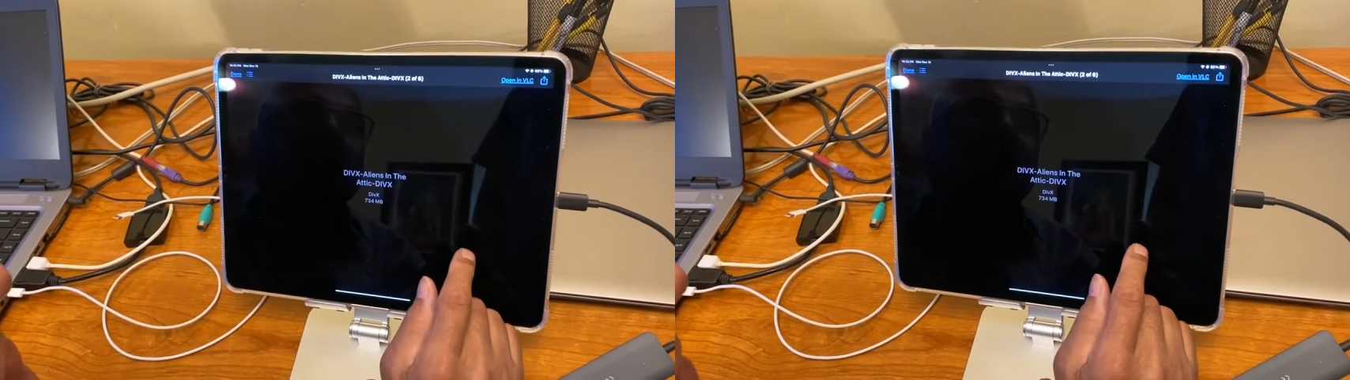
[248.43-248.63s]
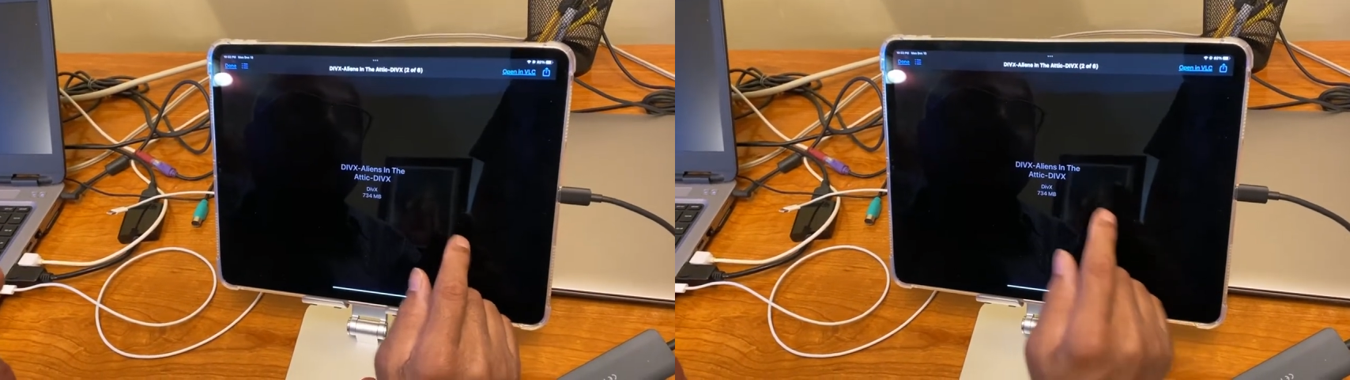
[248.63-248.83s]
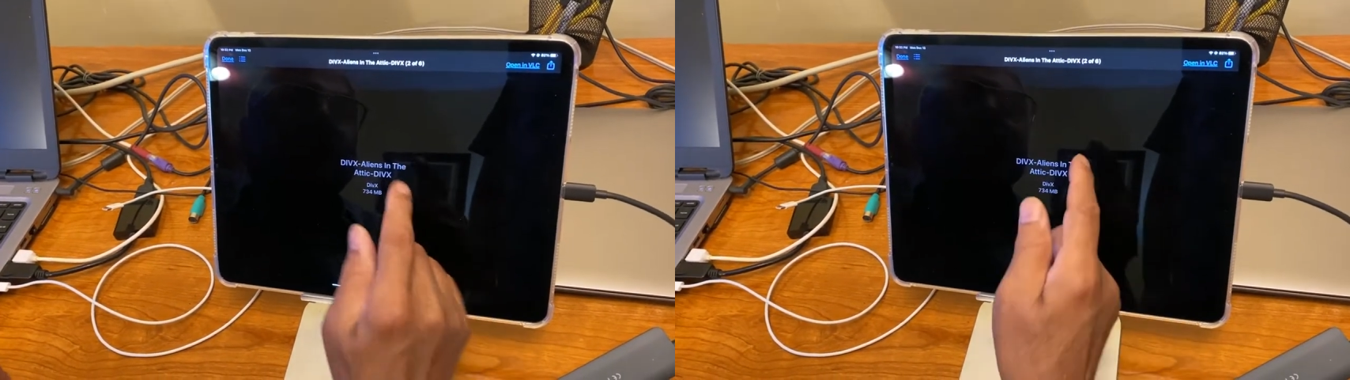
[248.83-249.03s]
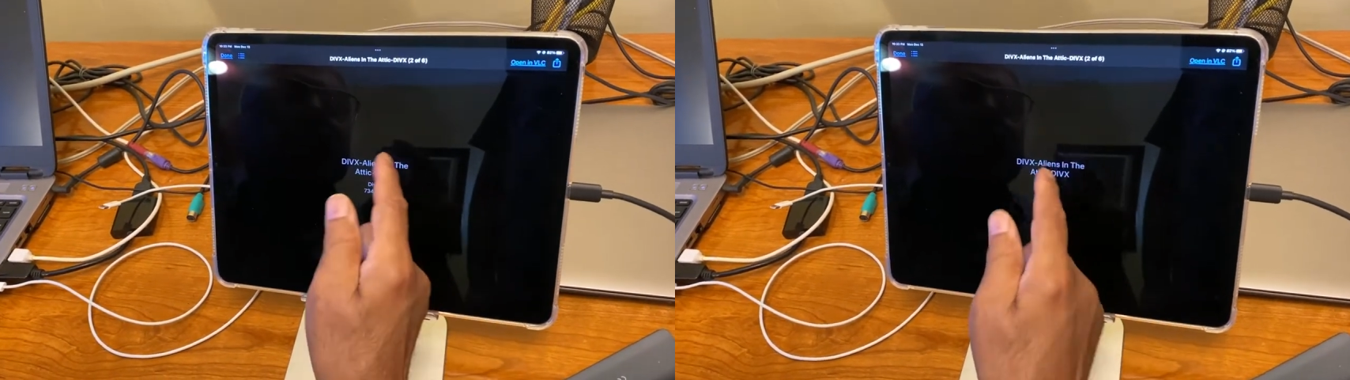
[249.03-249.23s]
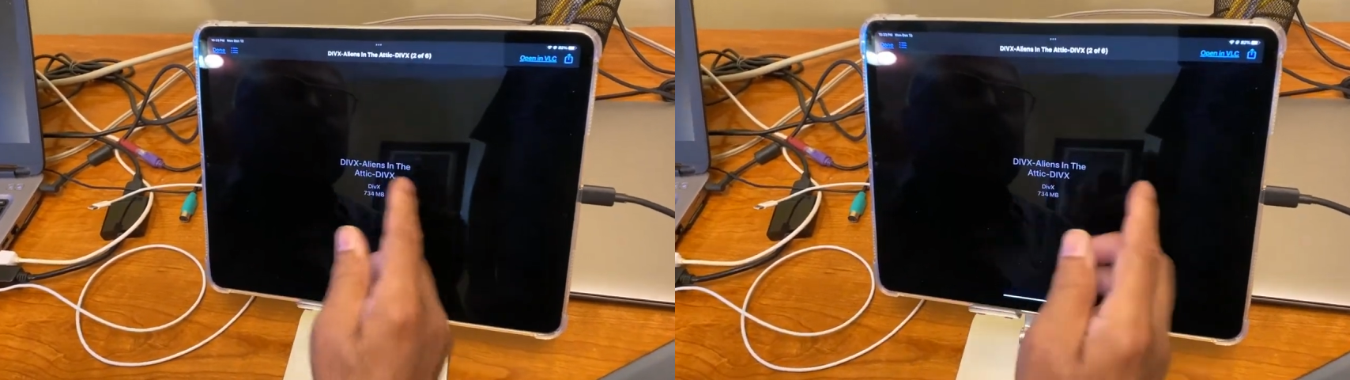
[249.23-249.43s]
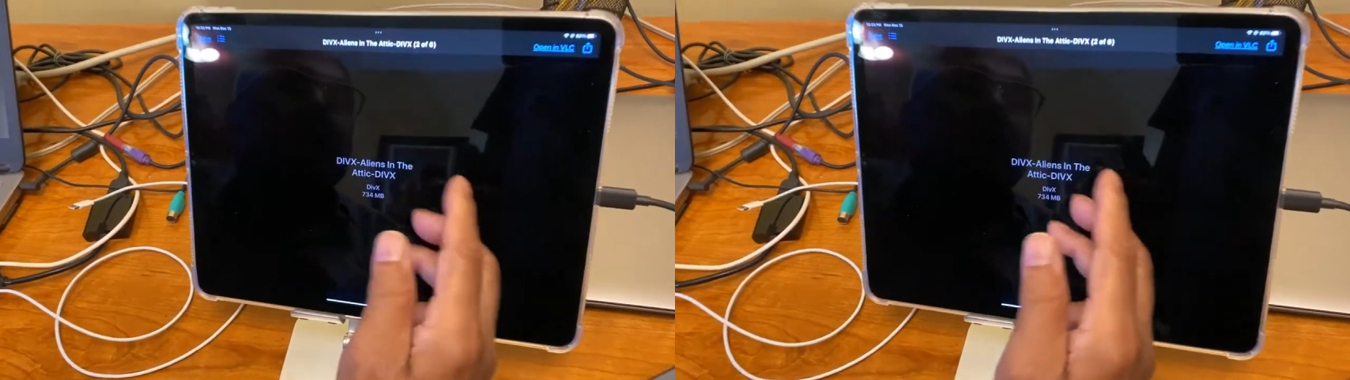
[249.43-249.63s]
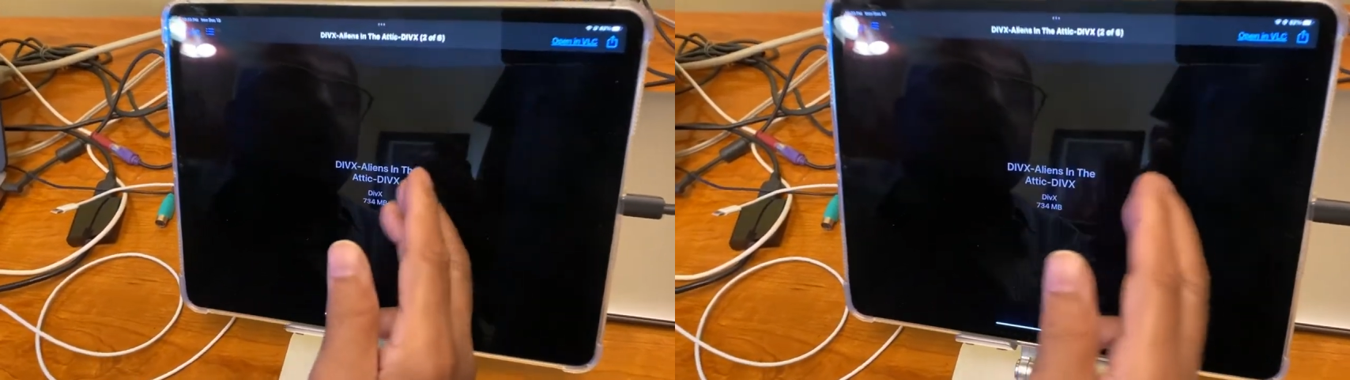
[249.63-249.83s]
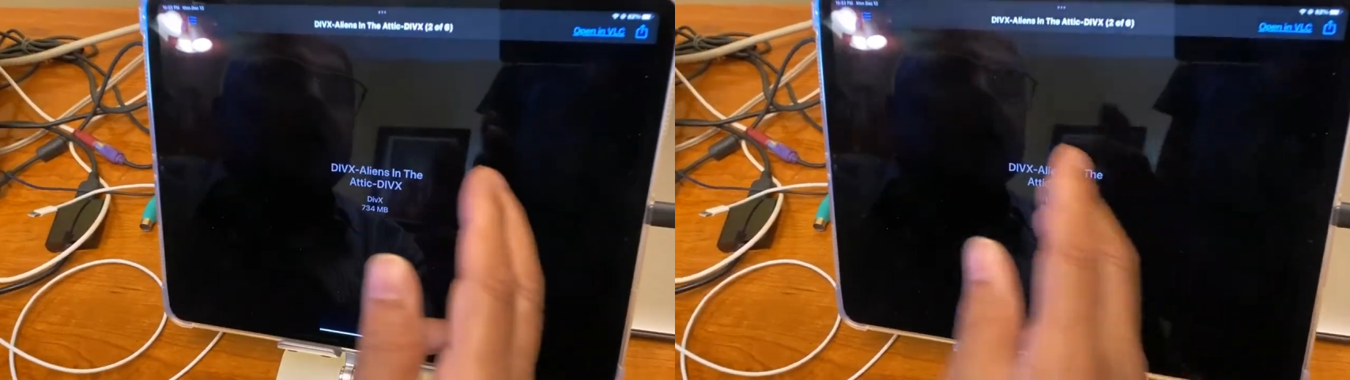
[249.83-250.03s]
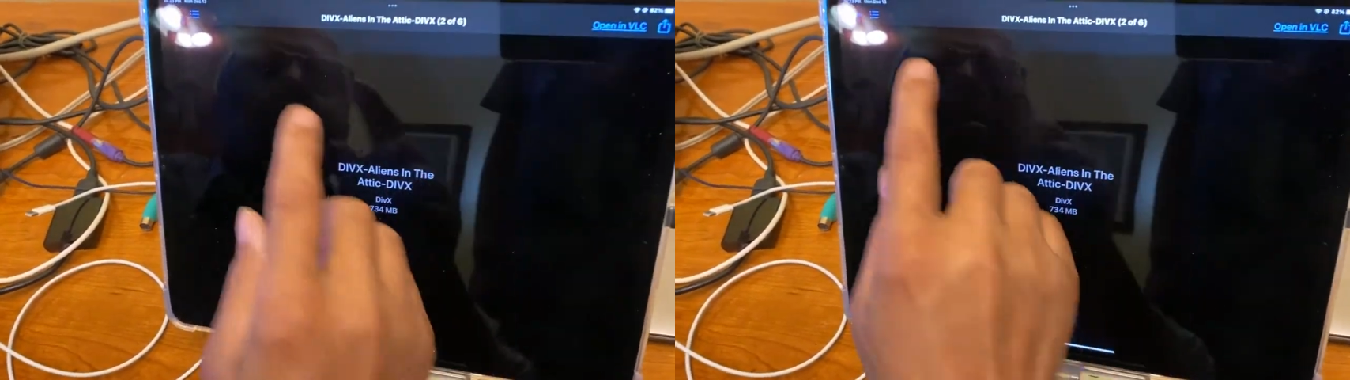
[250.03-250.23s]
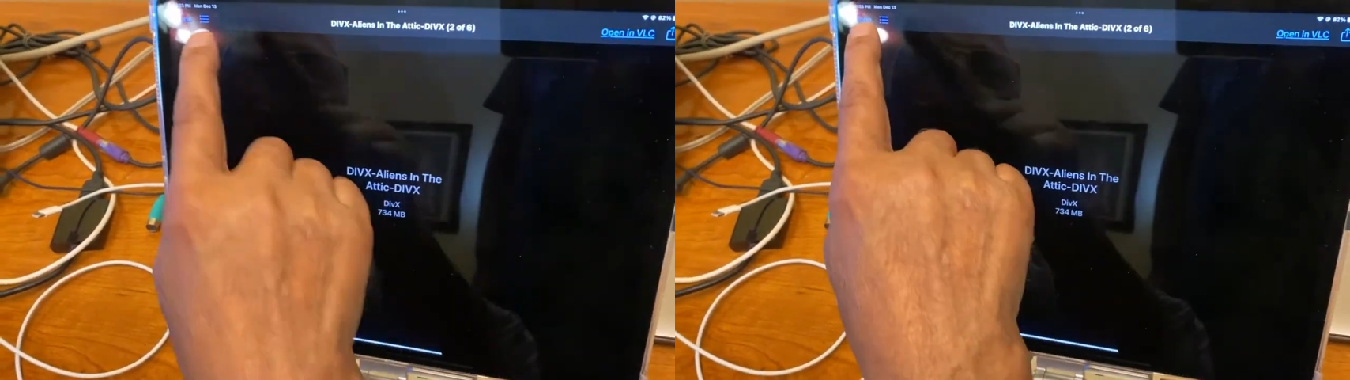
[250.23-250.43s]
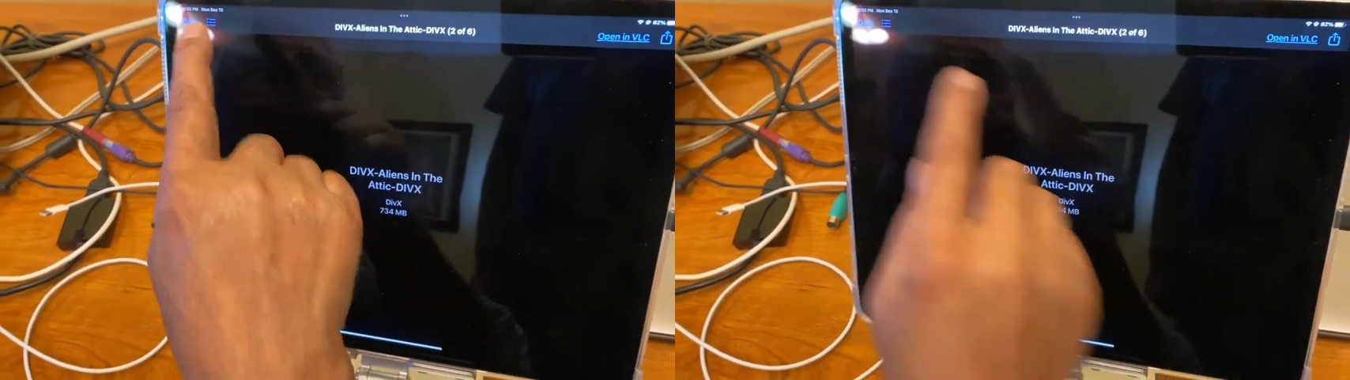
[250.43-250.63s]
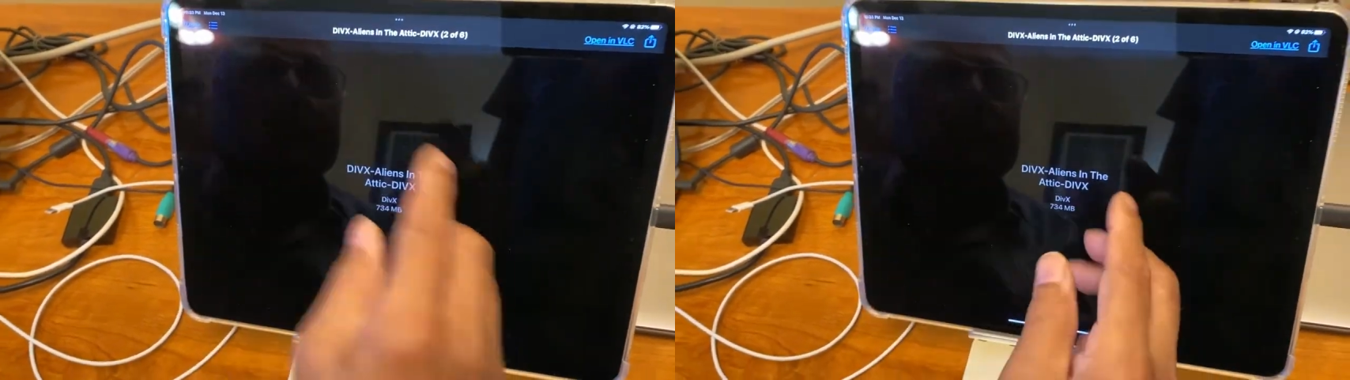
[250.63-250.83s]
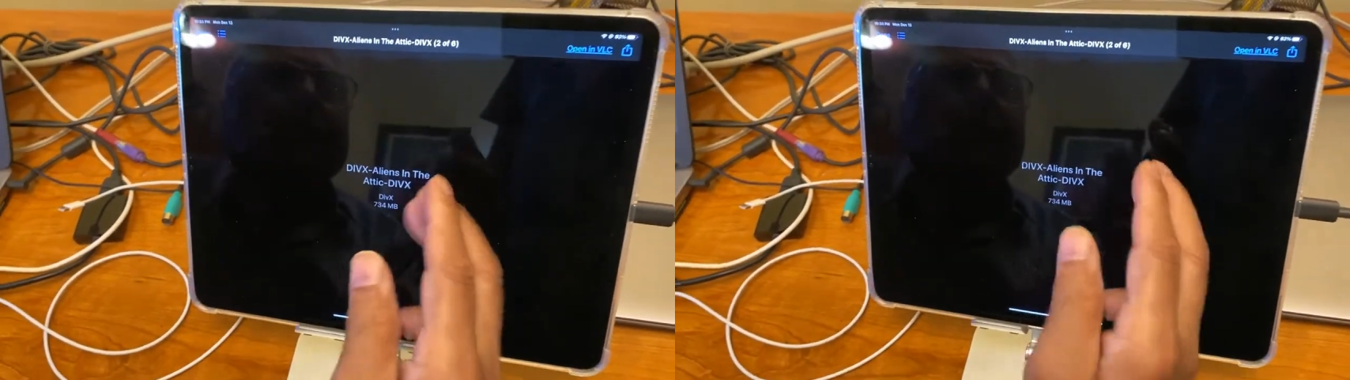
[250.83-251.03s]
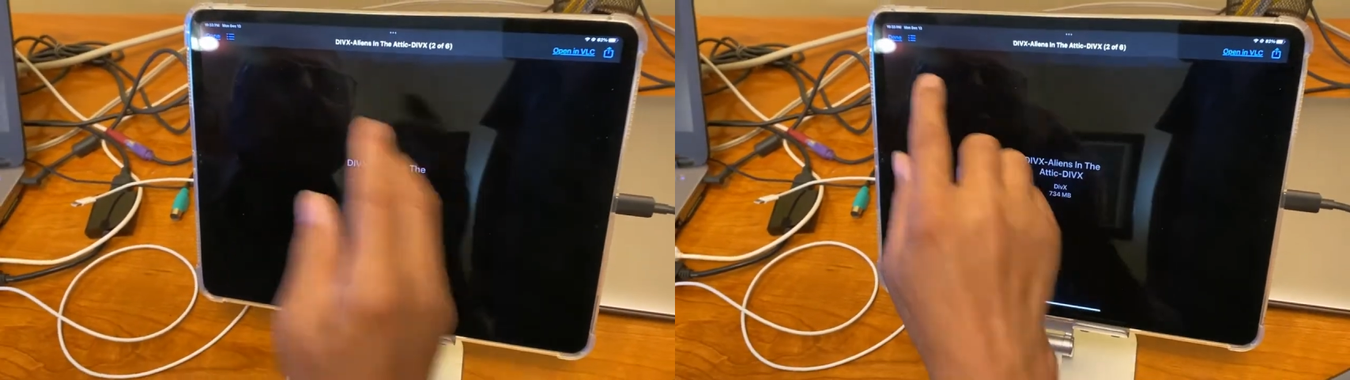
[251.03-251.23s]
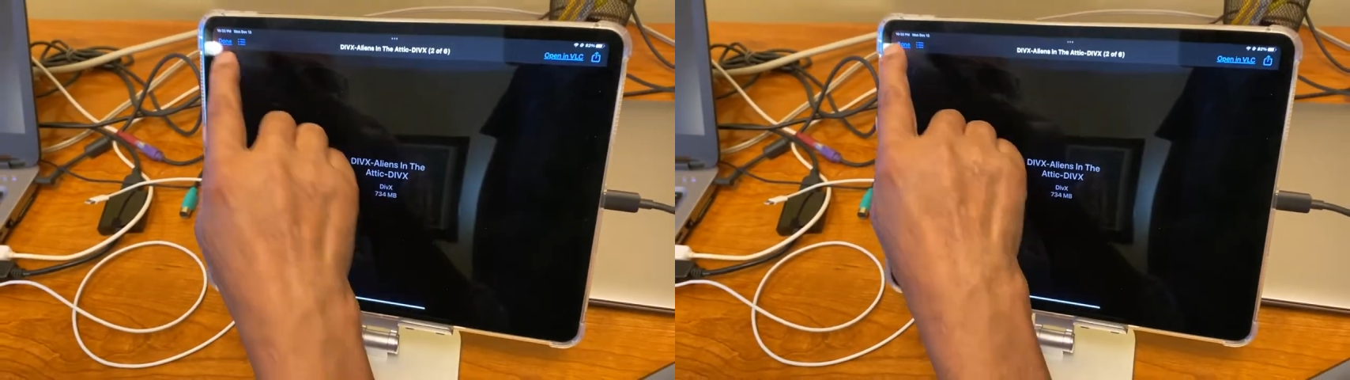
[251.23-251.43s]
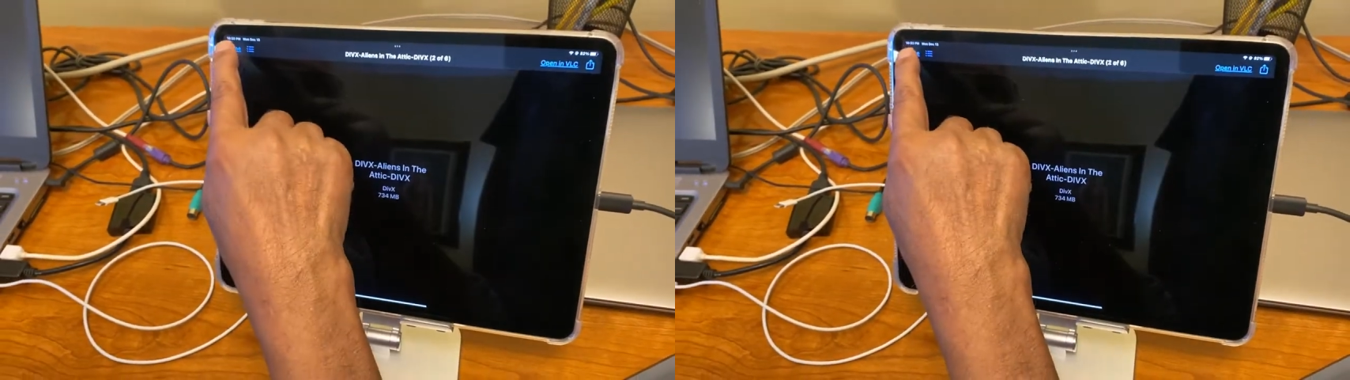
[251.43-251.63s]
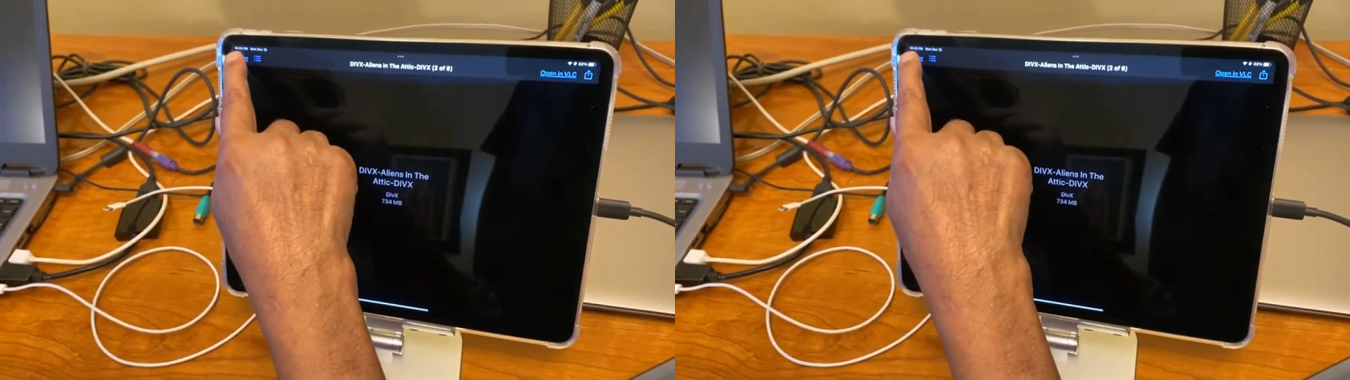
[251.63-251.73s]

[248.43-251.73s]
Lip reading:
Nobody's mouth can be seen.